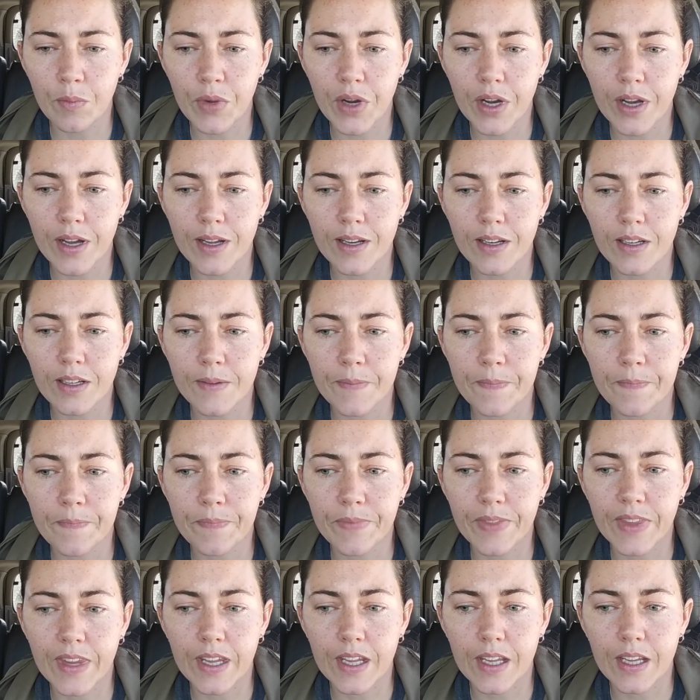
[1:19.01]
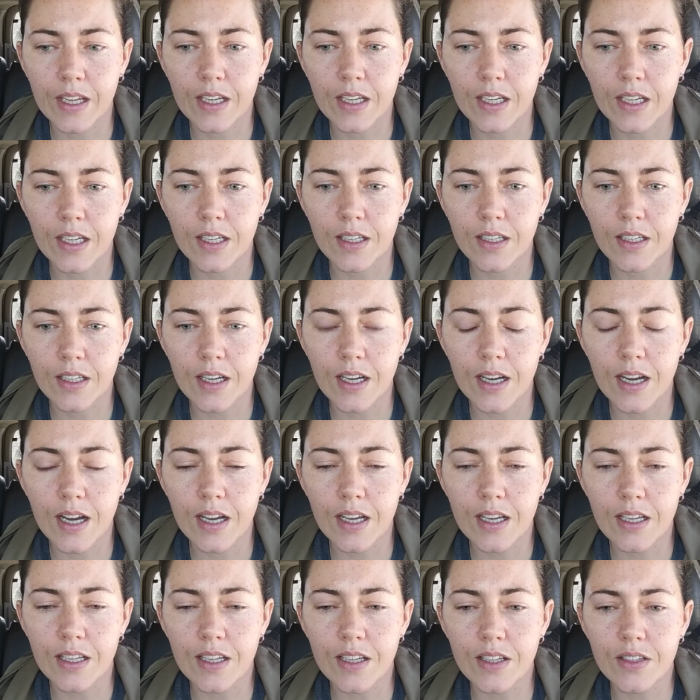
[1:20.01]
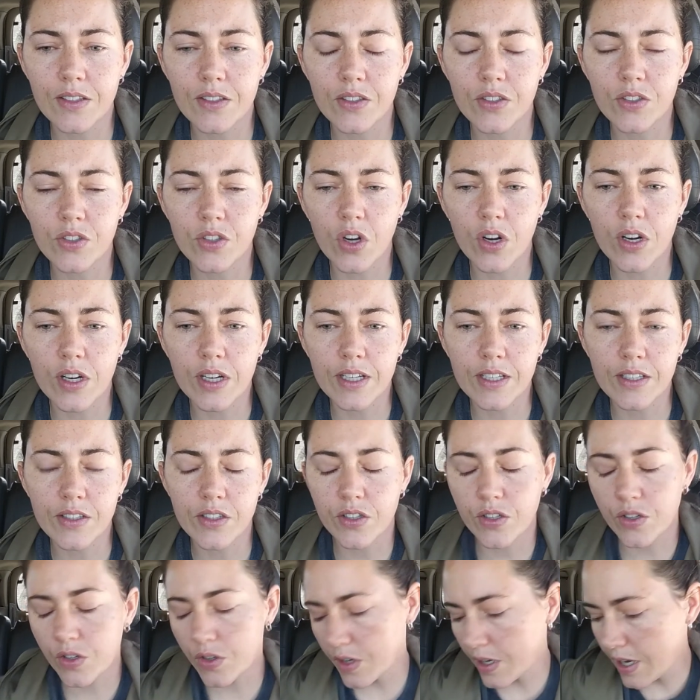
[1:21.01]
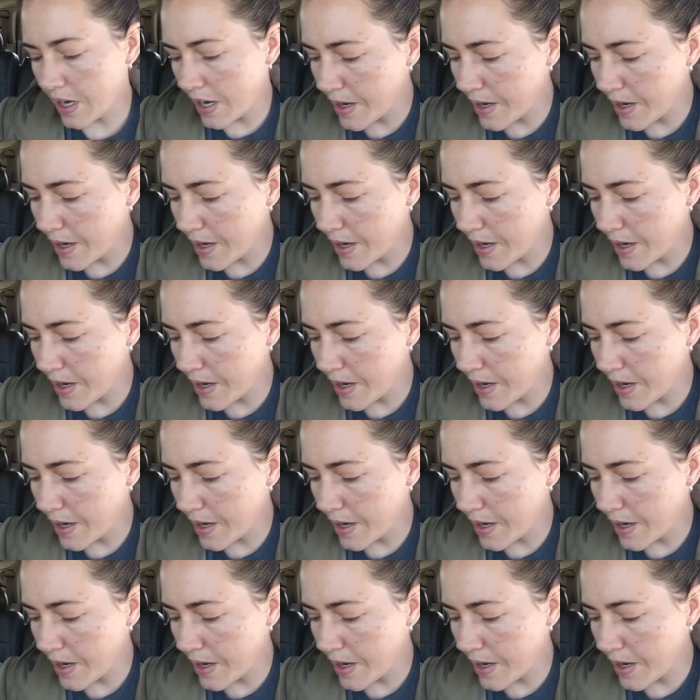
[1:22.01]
but it's starting to,